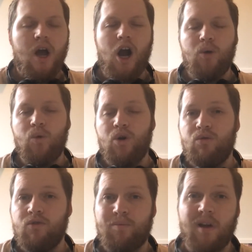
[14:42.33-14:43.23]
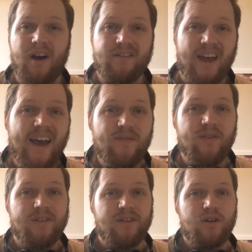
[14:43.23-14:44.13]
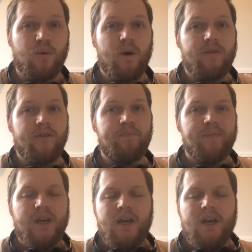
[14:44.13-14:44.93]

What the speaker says: I will reply to every single one of them.